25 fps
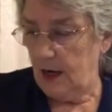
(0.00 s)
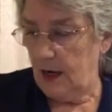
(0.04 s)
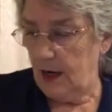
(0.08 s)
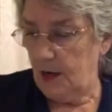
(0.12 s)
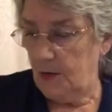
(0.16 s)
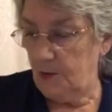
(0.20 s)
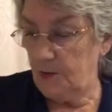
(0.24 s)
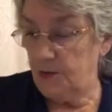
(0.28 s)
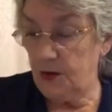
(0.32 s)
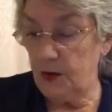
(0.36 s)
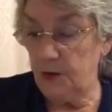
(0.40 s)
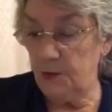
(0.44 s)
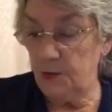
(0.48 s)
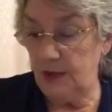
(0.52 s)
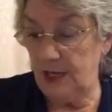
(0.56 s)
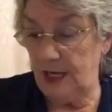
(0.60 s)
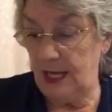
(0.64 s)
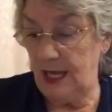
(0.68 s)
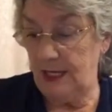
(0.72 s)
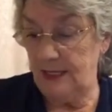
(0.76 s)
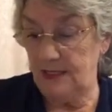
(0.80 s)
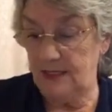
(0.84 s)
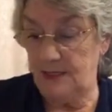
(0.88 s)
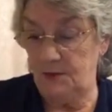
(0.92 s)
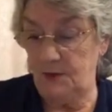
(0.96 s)
Bronwyn
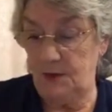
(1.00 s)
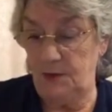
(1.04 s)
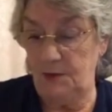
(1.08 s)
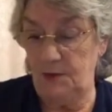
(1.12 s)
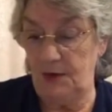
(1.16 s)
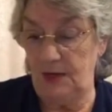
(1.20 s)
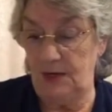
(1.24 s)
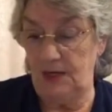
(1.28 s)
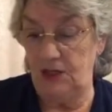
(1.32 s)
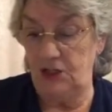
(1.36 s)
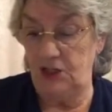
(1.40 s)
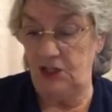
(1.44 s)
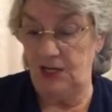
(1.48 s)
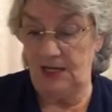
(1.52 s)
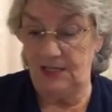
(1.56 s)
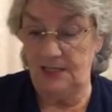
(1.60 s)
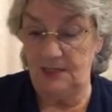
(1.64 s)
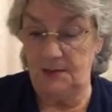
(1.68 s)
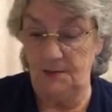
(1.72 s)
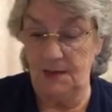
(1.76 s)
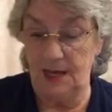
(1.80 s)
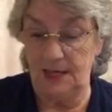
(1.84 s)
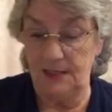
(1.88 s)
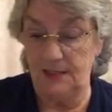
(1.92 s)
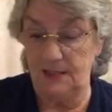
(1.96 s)
asks, when we shatter
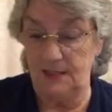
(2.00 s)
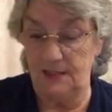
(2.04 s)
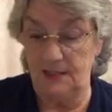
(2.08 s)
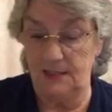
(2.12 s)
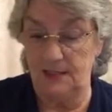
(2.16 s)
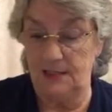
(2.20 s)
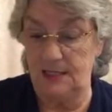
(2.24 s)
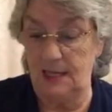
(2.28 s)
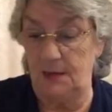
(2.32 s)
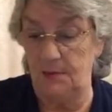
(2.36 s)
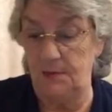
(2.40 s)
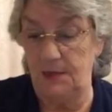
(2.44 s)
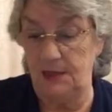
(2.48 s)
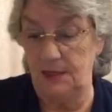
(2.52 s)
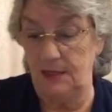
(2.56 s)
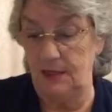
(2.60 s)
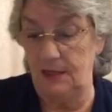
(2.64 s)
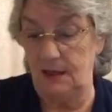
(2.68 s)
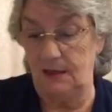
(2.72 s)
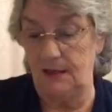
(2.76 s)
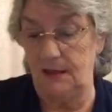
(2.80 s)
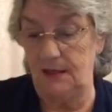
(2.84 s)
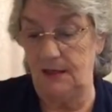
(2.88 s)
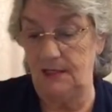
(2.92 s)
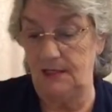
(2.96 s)
matter, does that mean
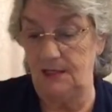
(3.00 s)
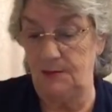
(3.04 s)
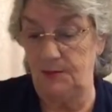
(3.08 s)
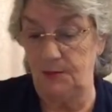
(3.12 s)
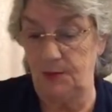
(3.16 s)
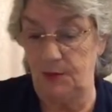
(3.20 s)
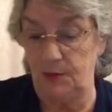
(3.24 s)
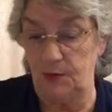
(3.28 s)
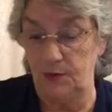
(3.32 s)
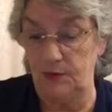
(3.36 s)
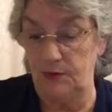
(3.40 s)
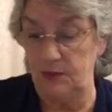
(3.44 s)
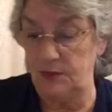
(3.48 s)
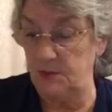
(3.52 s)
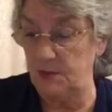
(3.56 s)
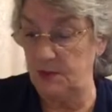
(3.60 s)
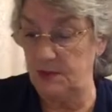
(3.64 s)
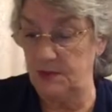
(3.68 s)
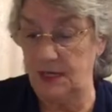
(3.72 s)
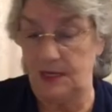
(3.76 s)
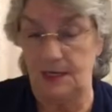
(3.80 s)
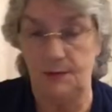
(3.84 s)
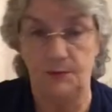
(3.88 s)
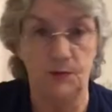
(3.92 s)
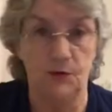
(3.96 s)
nothing is important to us
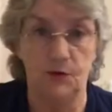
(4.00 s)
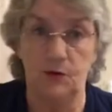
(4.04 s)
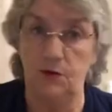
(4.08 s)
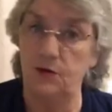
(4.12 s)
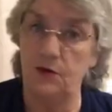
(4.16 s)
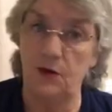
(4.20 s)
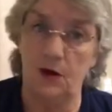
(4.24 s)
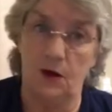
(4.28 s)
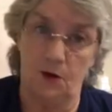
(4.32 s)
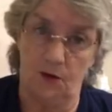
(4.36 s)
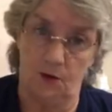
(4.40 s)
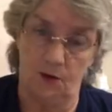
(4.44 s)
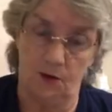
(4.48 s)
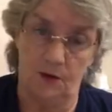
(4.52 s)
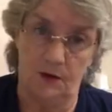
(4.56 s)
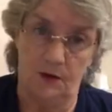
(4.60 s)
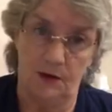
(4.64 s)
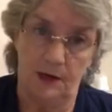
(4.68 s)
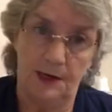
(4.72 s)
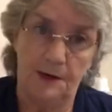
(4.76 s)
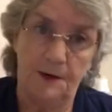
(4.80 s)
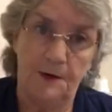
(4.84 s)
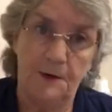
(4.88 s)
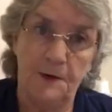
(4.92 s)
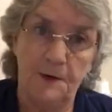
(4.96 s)
anymore? No.
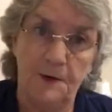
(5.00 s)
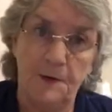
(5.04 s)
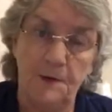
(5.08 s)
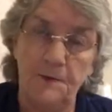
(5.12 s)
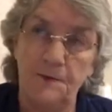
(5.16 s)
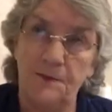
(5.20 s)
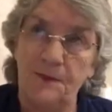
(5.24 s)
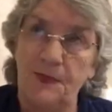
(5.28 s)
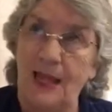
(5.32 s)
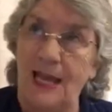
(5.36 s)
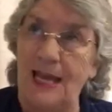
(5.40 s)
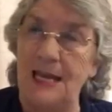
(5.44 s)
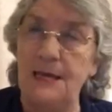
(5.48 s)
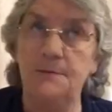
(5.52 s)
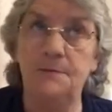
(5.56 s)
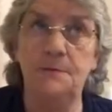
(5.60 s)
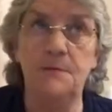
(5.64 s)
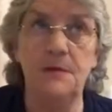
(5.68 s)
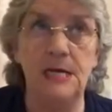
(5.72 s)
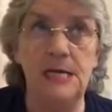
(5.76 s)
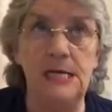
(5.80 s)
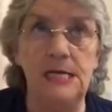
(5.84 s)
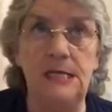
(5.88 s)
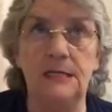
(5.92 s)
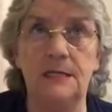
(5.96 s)
It
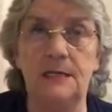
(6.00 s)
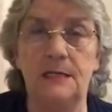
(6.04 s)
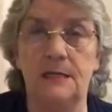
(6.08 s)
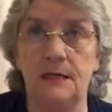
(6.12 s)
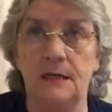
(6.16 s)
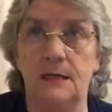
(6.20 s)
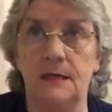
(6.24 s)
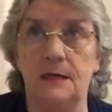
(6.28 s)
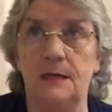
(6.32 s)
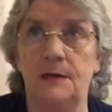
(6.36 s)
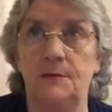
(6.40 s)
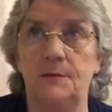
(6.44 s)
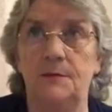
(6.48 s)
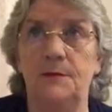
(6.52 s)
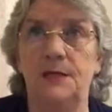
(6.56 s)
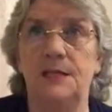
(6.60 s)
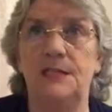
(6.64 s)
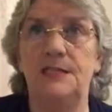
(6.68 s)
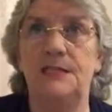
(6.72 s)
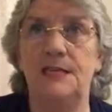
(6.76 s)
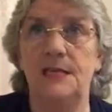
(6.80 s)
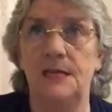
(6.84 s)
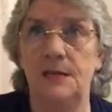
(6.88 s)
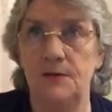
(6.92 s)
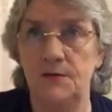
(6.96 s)
means that
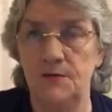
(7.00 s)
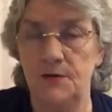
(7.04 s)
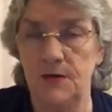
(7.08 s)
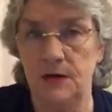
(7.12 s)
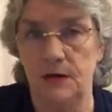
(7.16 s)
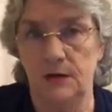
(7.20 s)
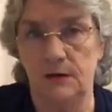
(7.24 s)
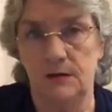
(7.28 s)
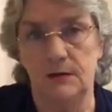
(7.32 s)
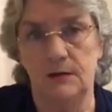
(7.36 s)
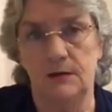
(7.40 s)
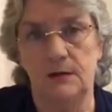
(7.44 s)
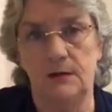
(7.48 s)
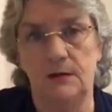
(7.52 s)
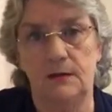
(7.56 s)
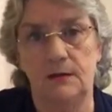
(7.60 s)
material